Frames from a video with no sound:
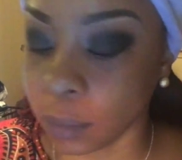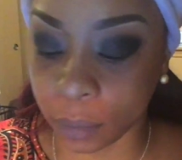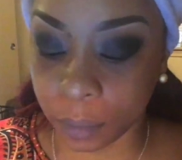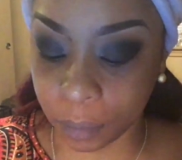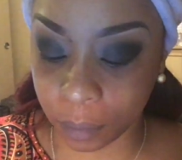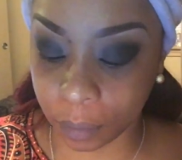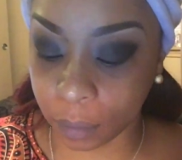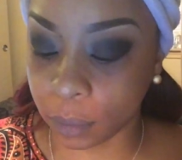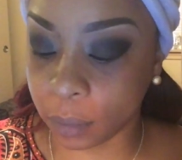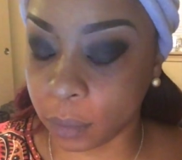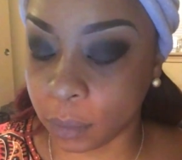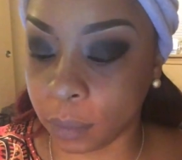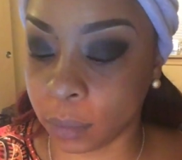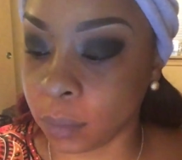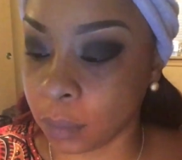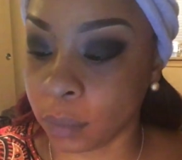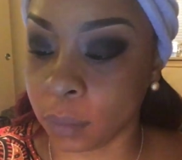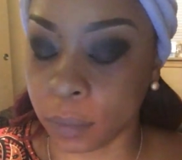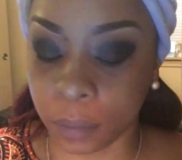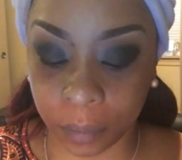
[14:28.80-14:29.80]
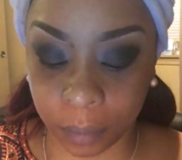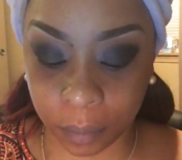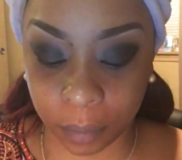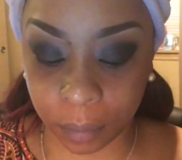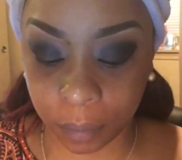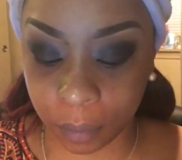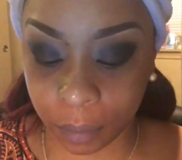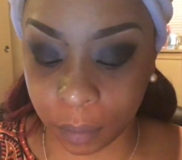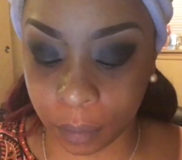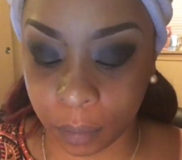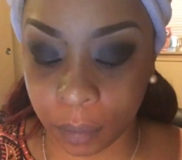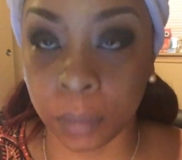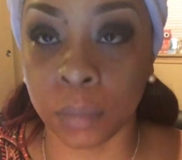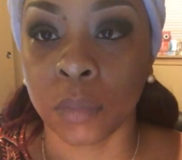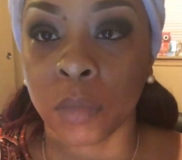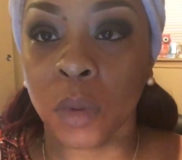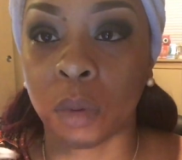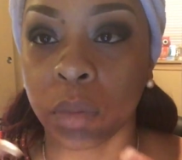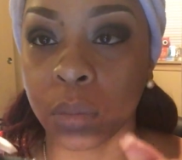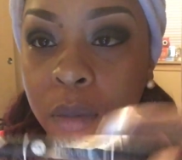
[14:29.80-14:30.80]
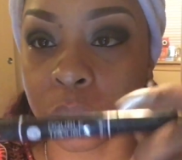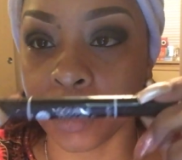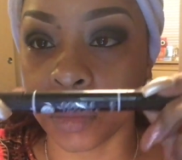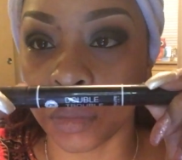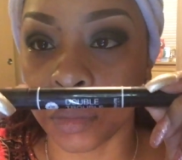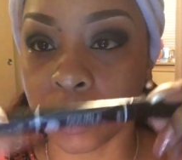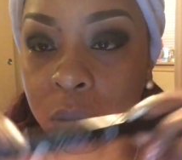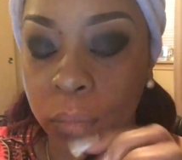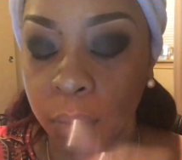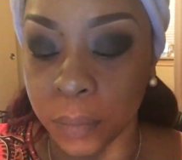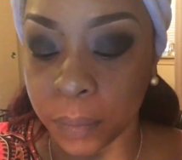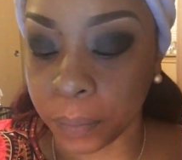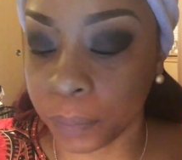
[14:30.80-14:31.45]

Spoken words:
pencil, and I'm just lining my